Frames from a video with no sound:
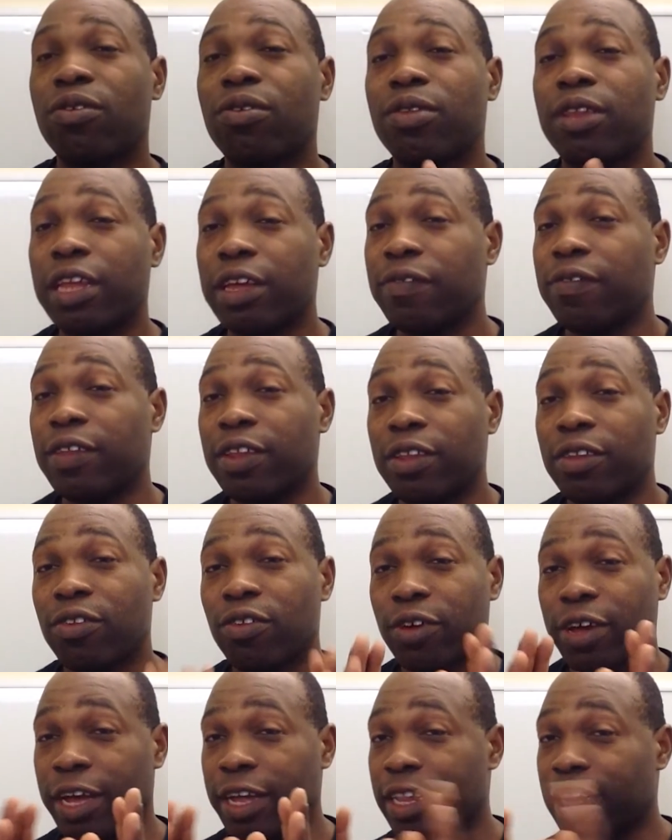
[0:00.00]
Think of it
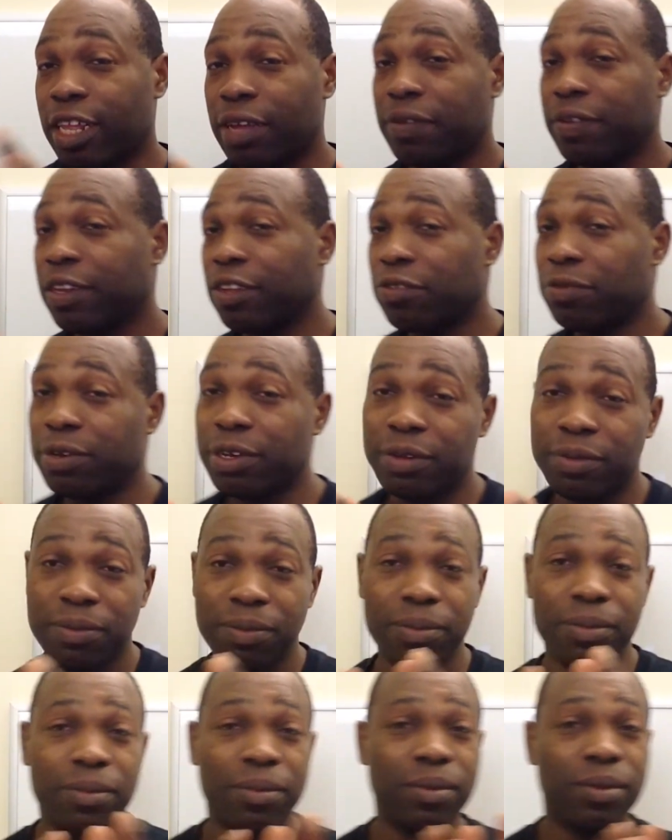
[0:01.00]
this way.
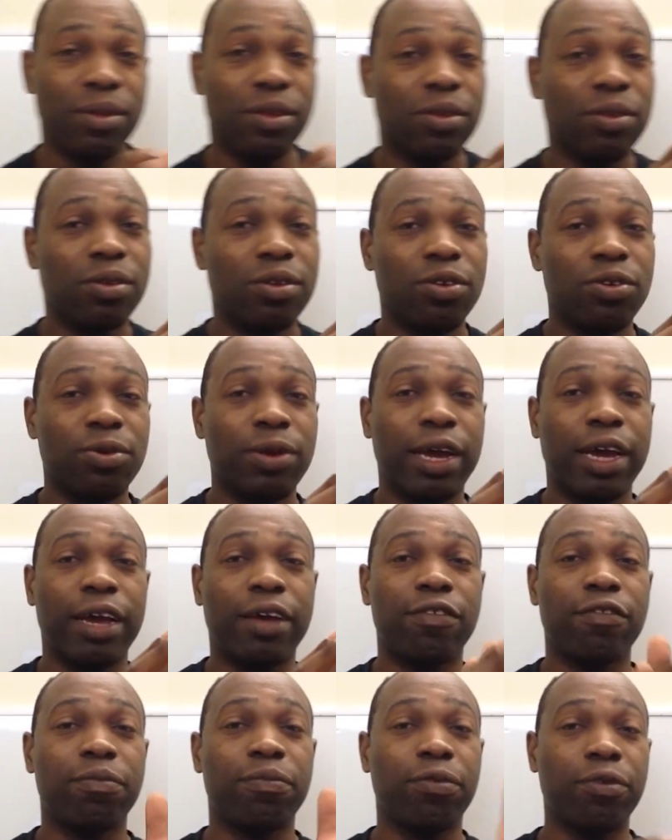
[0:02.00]
You
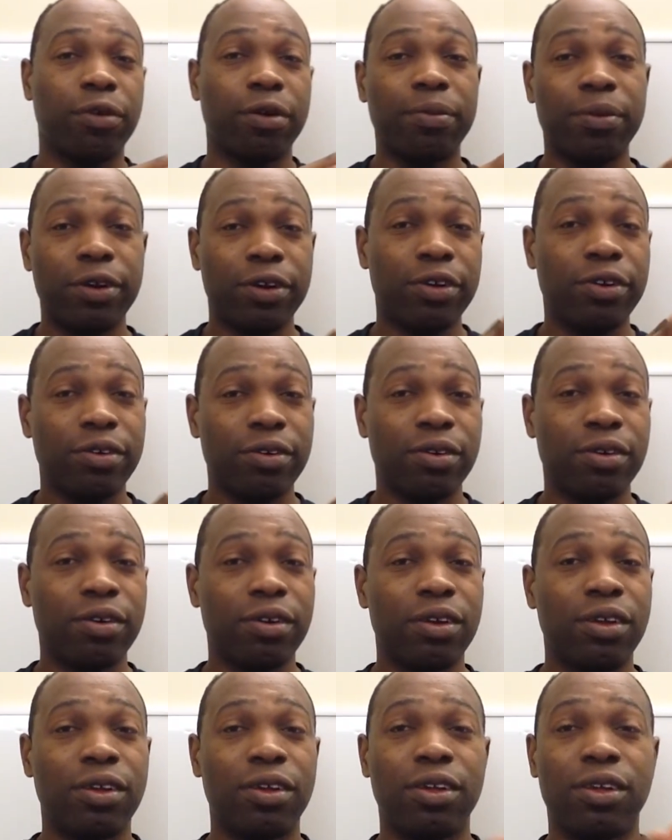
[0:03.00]
have perimeter,
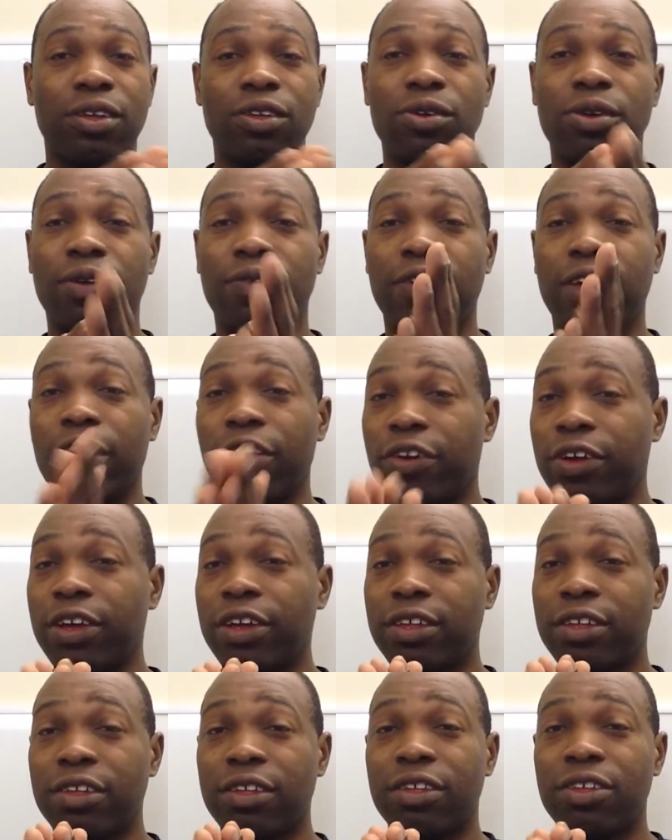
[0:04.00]
you have area,
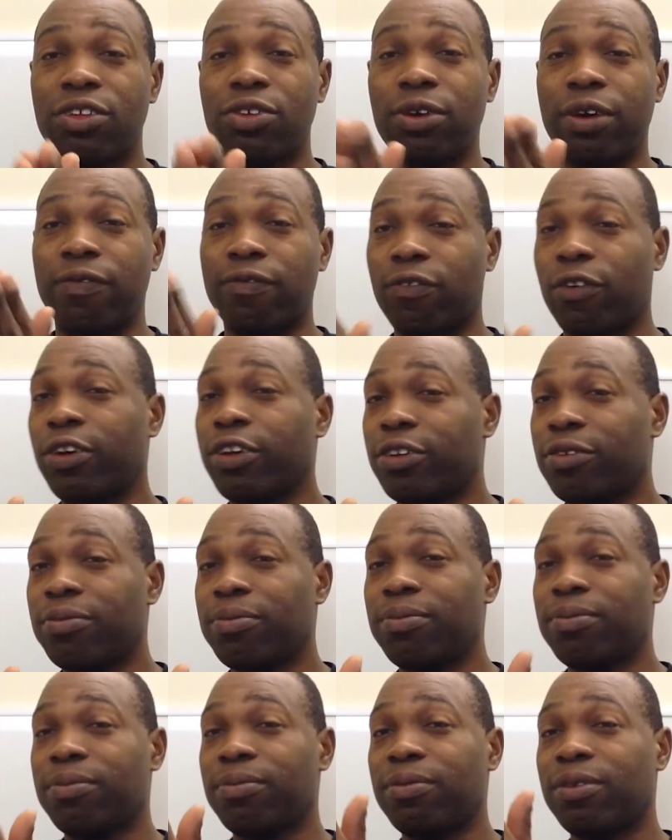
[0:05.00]
you have volume,
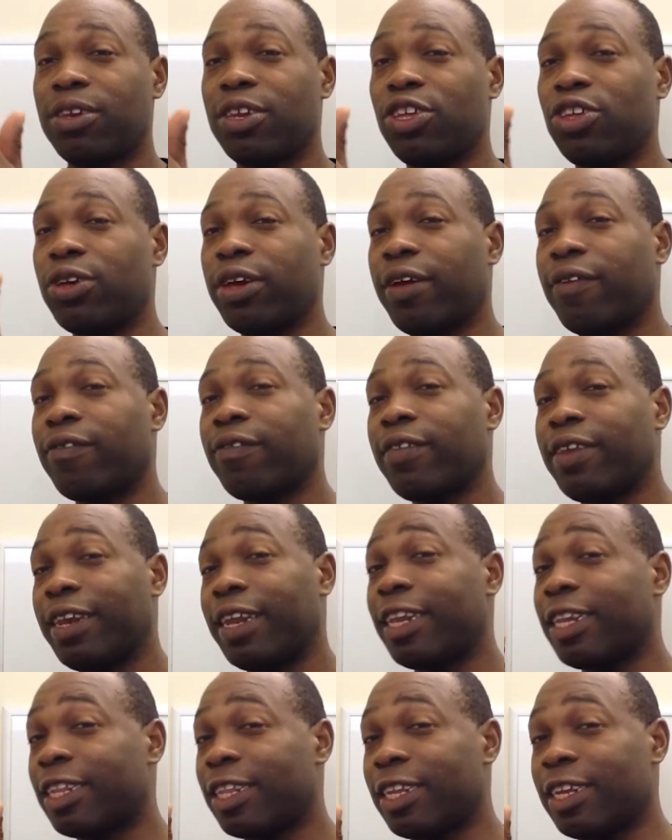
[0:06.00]
and you have
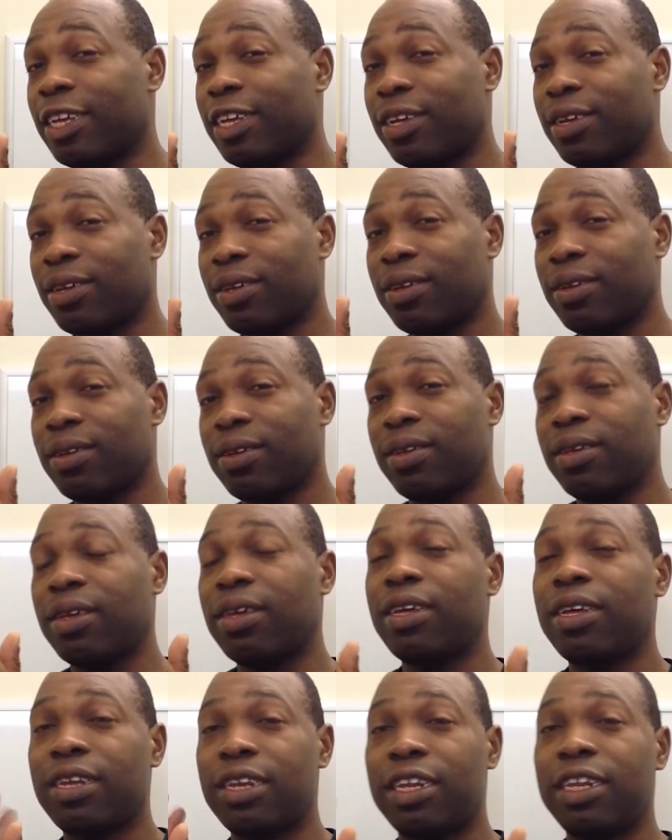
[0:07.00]
density.
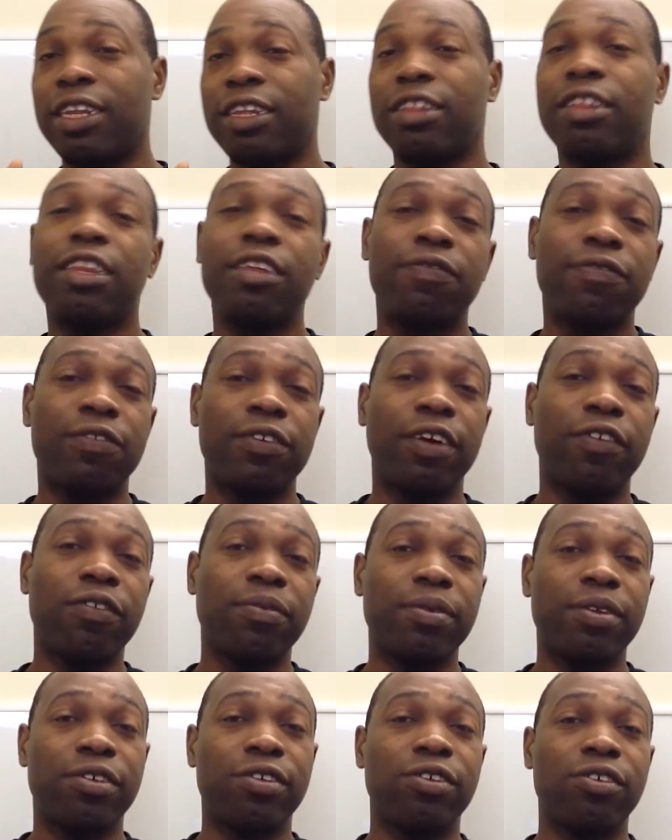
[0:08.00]
Density for every
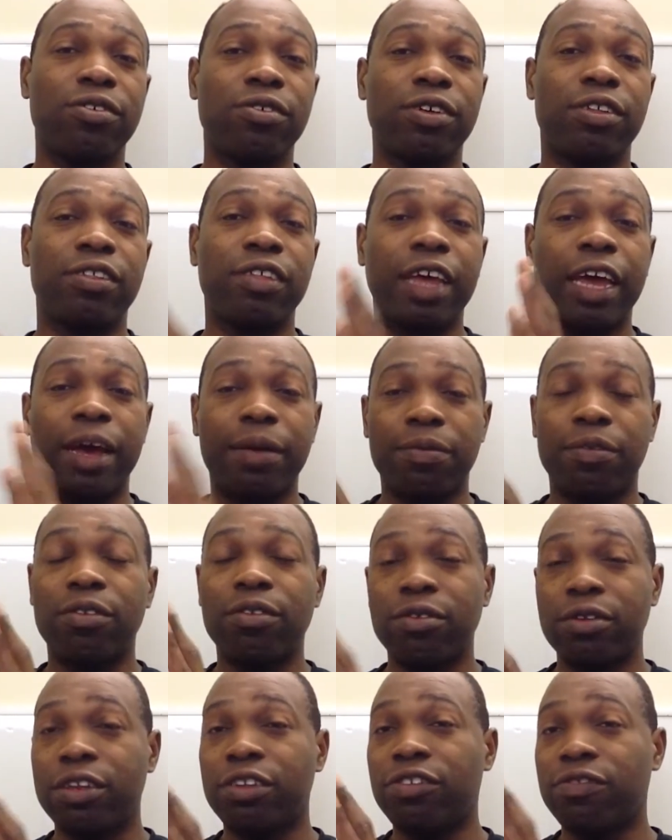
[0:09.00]
material is
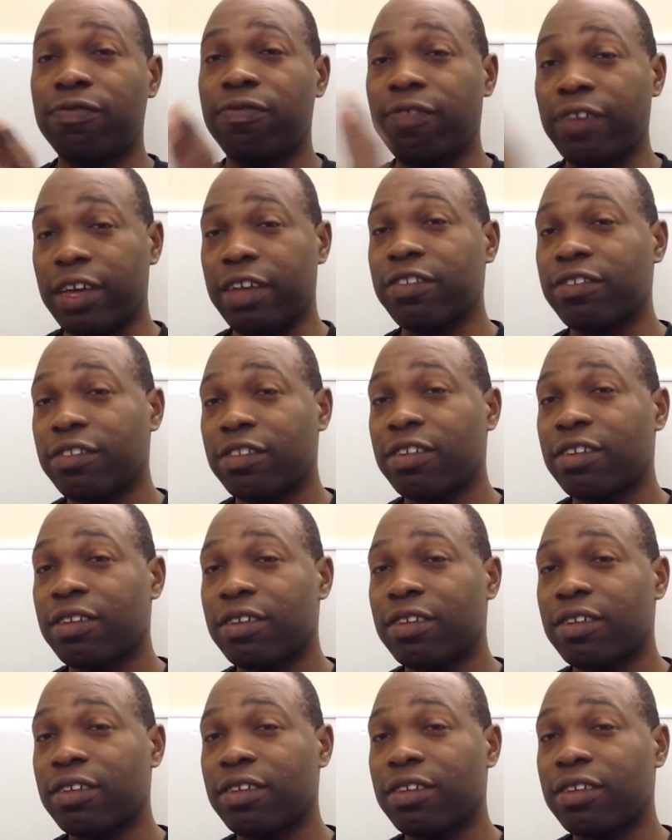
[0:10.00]
absolutely fixed.